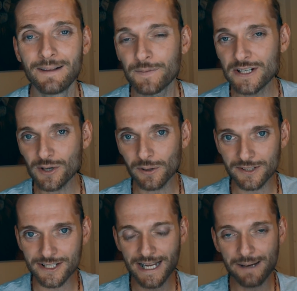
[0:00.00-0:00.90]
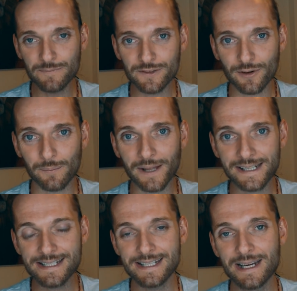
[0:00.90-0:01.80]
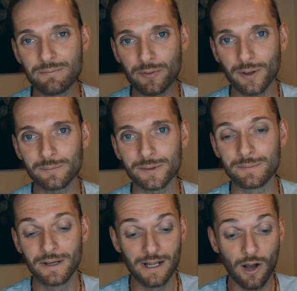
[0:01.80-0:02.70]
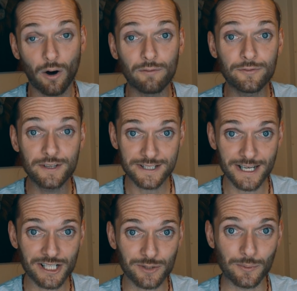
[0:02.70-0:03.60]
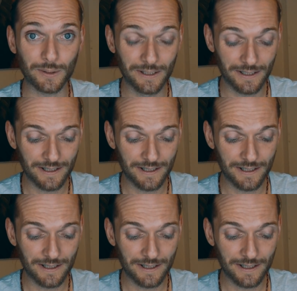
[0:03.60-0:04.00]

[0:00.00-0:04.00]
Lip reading: This all stems from that same problem of the sexual